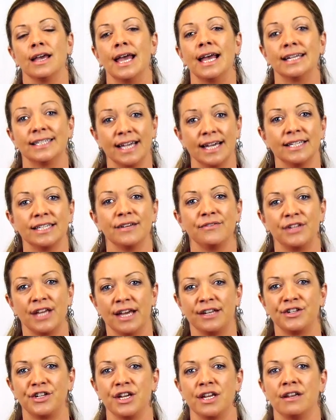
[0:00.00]
Excessive
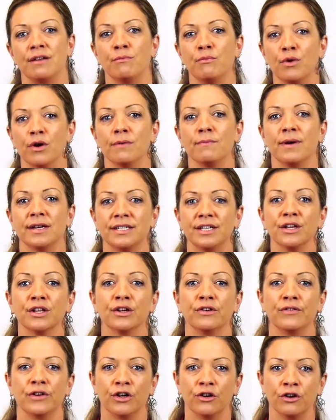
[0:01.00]
tension and more
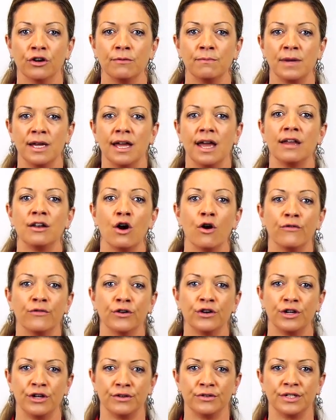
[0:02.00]
muscular recruitment and
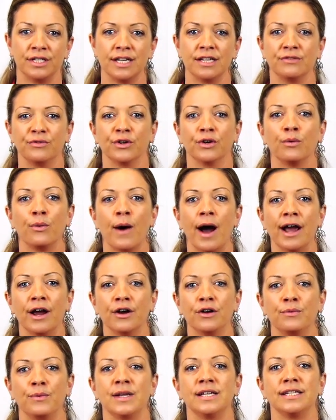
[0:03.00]
overuse is
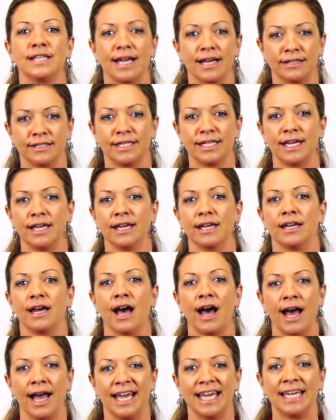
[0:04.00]
required when dancing in a
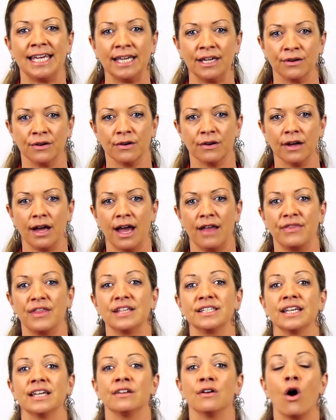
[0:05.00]
high heel, and
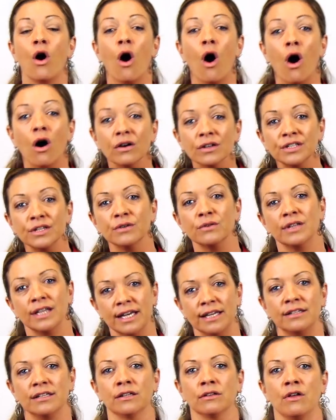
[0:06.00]
this can also
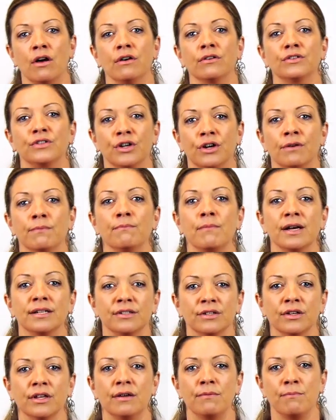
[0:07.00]
lead to long-term
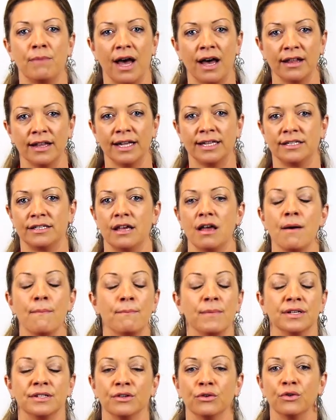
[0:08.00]
muscle imbalance,
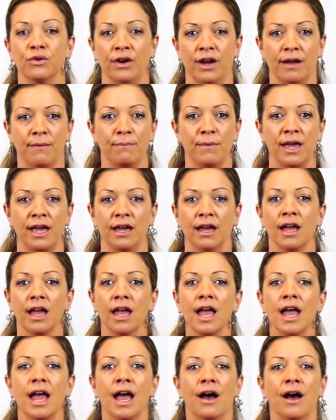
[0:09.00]
muscle cramping,
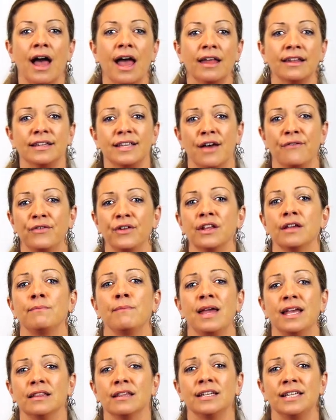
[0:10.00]
and definitely
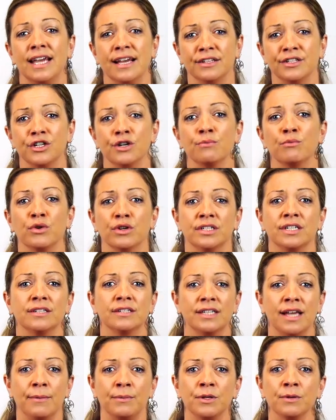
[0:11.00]
make the dancer more
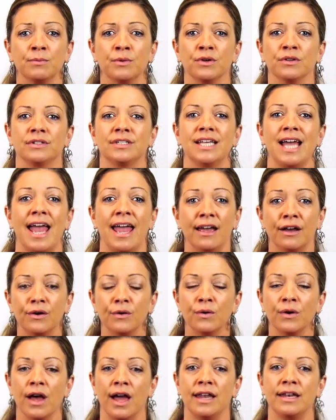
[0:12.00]
susceptible to
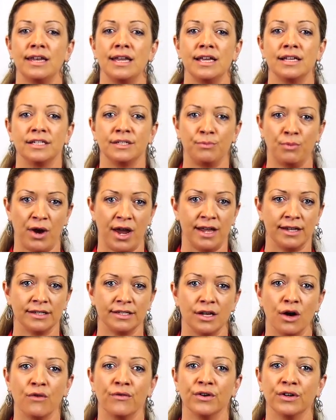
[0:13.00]
ankle and knee
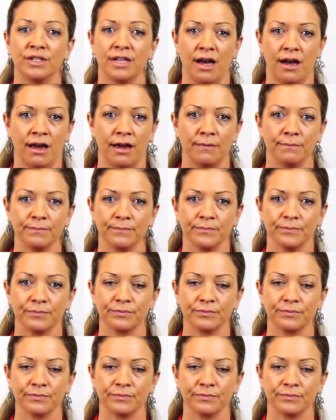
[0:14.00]
sprains over time.